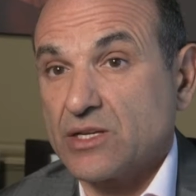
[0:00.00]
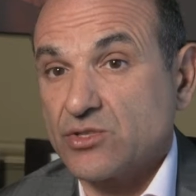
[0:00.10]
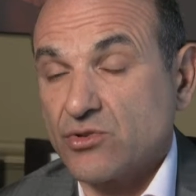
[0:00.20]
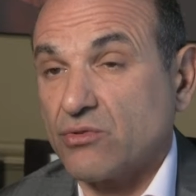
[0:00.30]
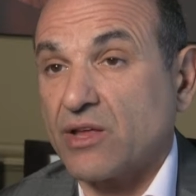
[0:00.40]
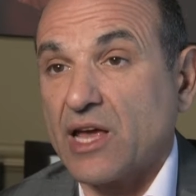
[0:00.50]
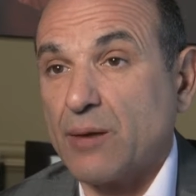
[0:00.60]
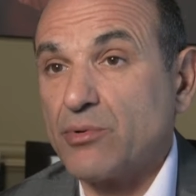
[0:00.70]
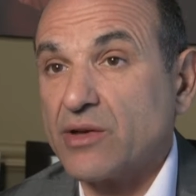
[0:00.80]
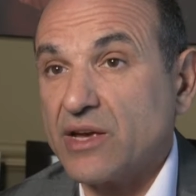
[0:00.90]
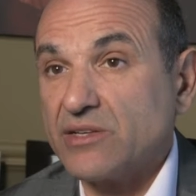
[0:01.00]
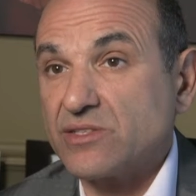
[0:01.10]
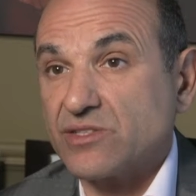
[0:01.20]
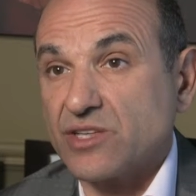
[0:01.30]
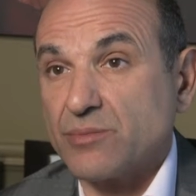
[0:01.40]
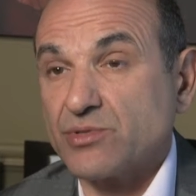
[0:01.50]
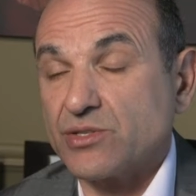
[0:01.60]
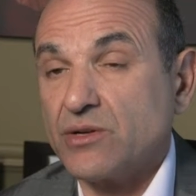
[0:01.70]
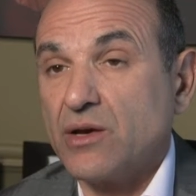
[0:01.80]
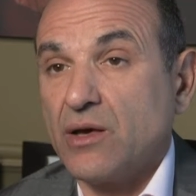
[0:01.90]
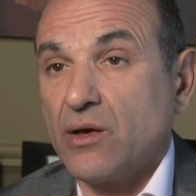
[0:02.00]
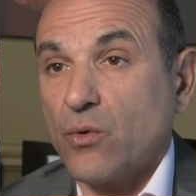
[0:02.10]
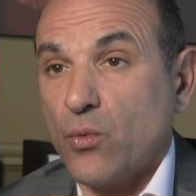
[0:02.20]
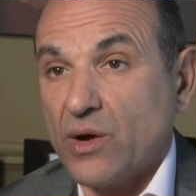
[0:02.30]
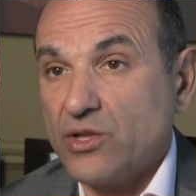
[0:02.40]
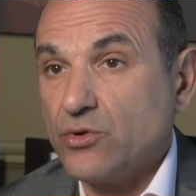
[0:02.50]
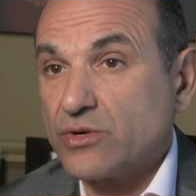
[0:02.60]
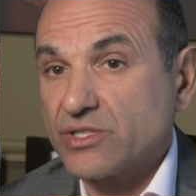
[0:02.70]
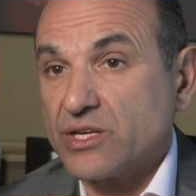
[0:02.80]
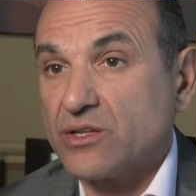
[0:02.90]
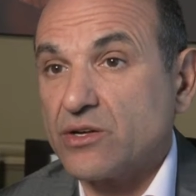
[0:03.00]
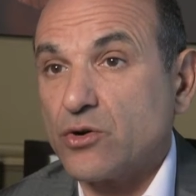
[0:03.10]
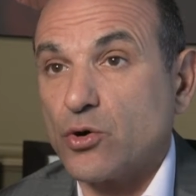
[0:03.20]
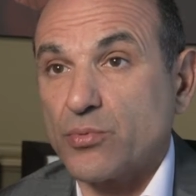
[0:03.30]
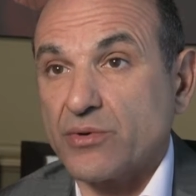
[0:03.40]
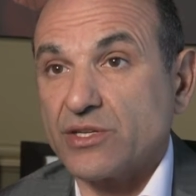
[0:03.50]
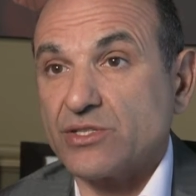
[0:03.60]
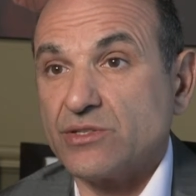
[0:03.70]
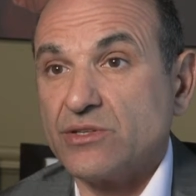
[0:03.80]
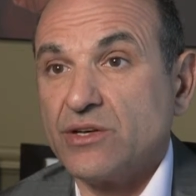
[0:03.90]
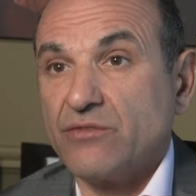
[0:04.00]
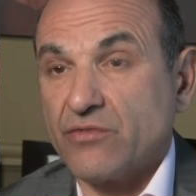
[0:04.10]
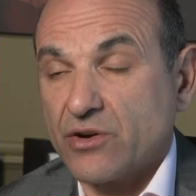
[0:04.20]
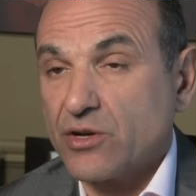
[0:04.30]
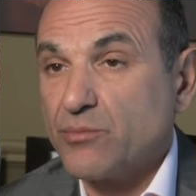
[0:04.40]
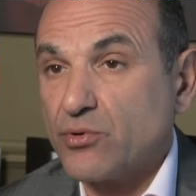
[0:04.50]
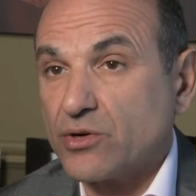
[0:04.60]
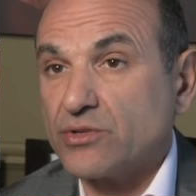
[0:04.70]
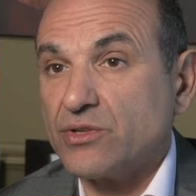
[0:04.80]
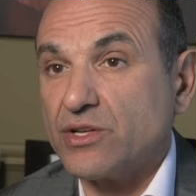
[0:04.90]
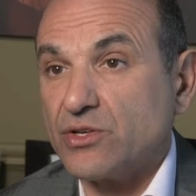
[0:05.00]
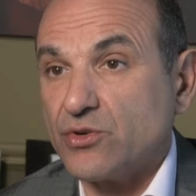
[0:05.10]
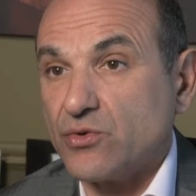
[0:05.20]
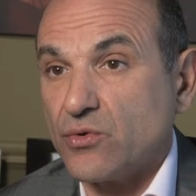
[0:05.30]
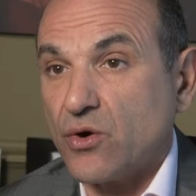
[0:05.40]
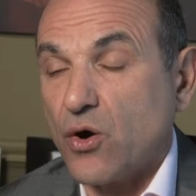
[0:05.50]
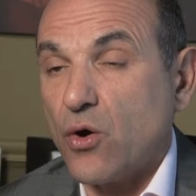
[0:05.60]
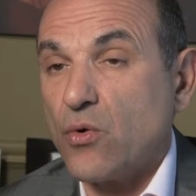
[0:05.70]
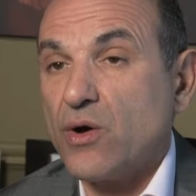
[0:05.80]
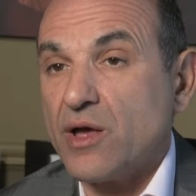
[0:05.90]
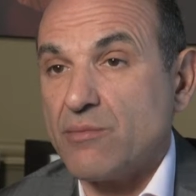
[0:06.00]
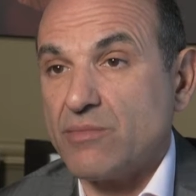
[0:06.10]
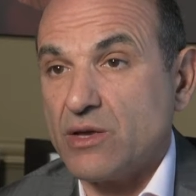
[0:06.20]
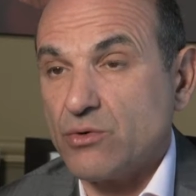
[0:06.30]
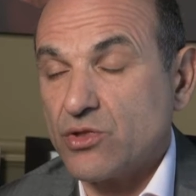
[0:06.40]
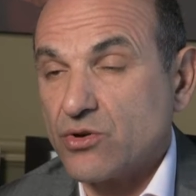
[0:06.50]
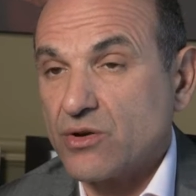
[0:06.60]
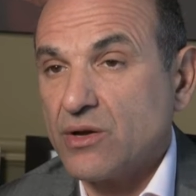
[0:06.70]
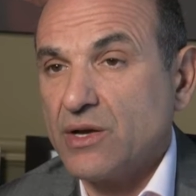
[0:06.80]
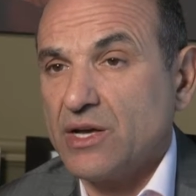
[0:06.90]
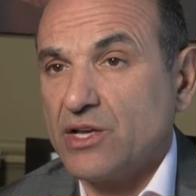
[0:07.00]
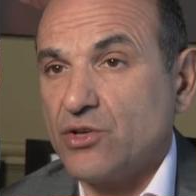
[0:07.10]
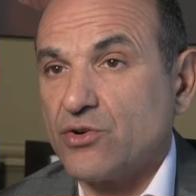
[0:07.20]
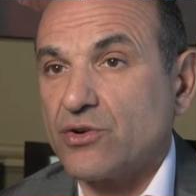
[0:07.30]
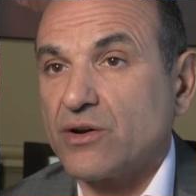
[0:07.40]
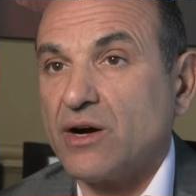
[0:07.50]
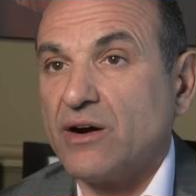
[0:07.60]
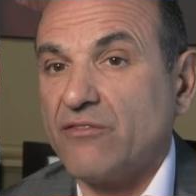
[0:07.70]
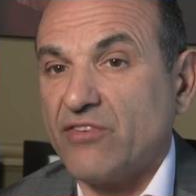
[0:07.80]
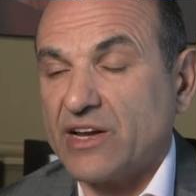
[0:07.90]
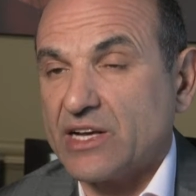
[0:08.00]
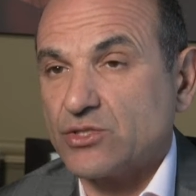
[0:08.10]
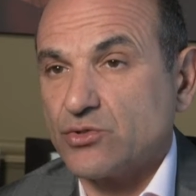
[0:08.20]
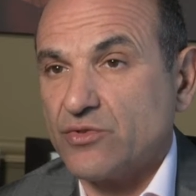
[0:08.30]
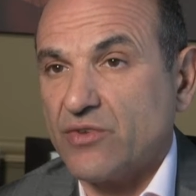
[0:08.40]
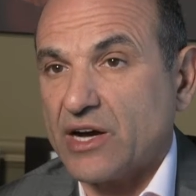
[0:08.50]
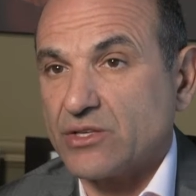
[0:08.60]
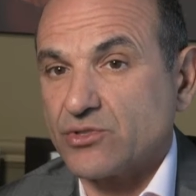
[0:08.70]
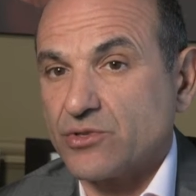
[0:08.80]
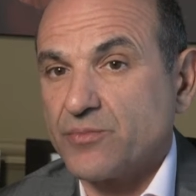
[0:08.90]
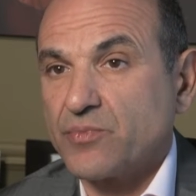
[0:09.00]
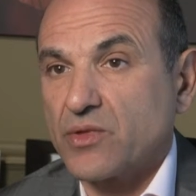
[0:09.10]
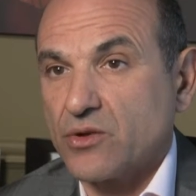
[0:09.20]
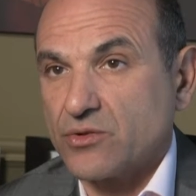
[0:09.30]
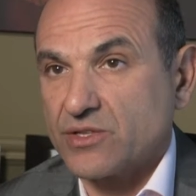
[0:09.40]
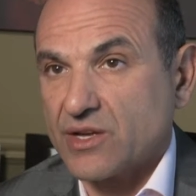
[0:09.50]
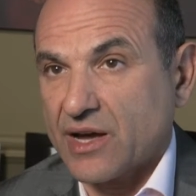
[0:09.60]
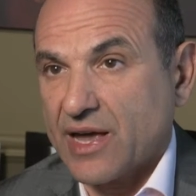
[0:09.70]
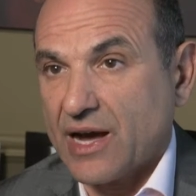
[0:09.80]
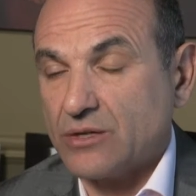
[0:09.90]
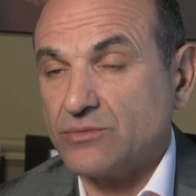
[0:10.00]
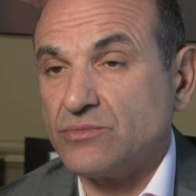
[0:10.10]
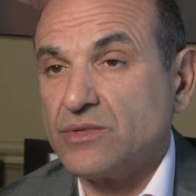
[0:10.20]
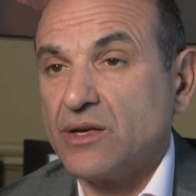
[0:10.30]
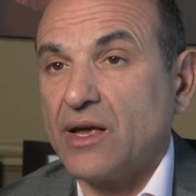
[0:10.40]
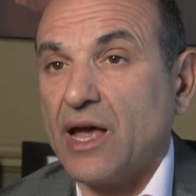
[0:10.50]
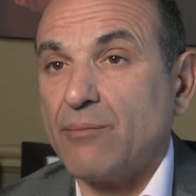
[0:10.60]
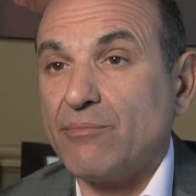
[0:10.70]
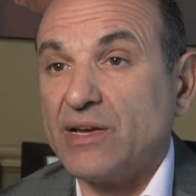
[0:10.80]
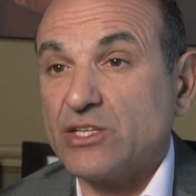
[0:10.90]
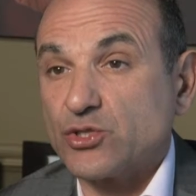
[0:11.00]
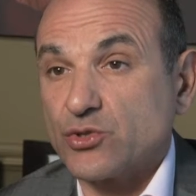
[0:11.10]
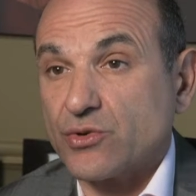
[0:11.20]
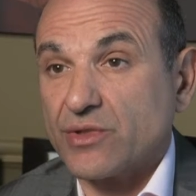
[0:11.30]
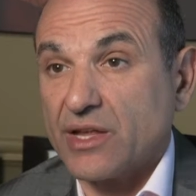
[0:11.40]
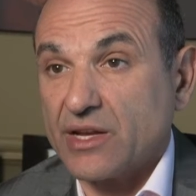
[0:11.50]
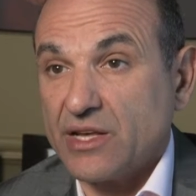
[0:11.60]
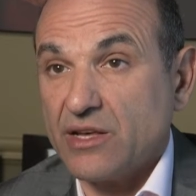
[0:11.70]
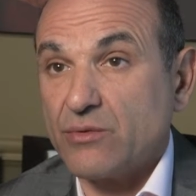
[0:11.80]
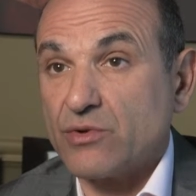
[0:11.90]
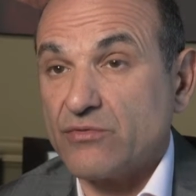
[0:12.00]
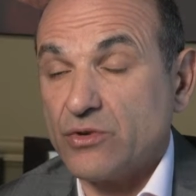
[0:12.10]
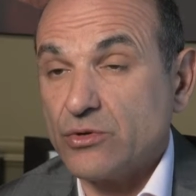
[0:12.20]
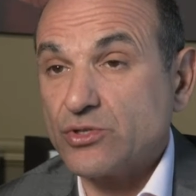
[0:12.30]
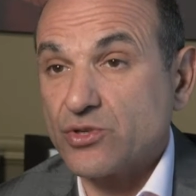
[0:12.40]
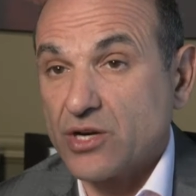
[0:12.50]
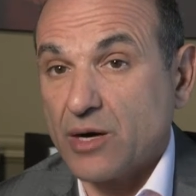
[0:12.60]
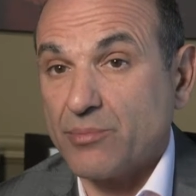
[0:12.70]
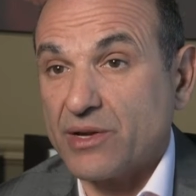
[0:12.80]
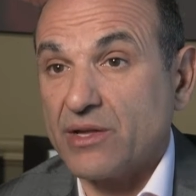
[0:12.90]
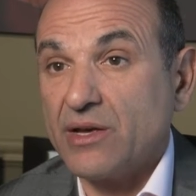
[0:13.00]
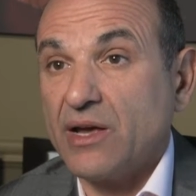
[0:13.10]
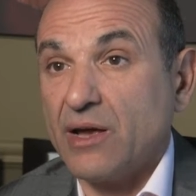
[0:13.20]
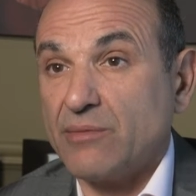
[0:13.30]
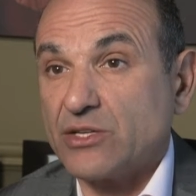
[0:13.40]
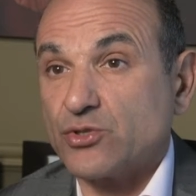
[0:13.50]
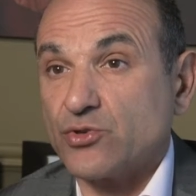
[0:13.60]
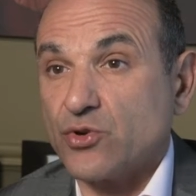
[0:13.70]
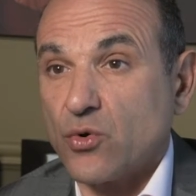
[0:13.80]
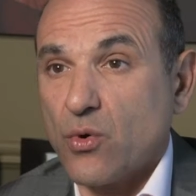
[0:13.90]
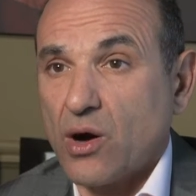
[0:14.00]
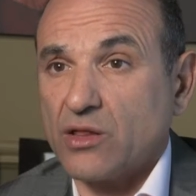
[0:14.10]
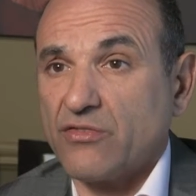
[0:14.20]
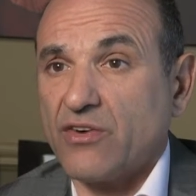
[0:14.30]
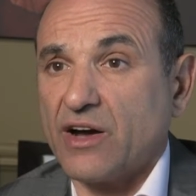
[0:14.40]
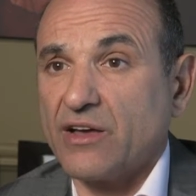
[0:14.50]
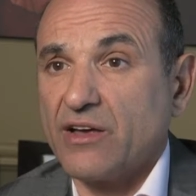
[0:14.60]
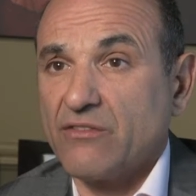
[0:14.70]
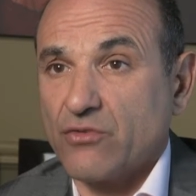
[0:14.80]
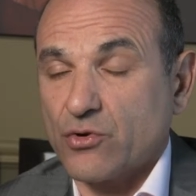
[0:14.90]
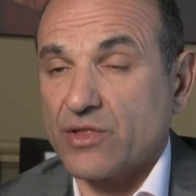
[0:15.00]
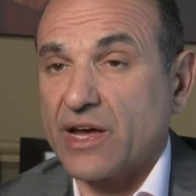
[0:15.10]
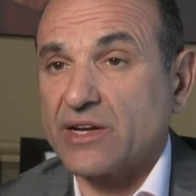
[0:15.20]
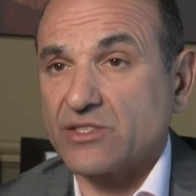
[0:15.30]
So the capital gains exemption, when you are selling a corporation, very important that you go and meet with your financial advisor, your accountant, and make sure that he reviews your company and make sure you qualify for that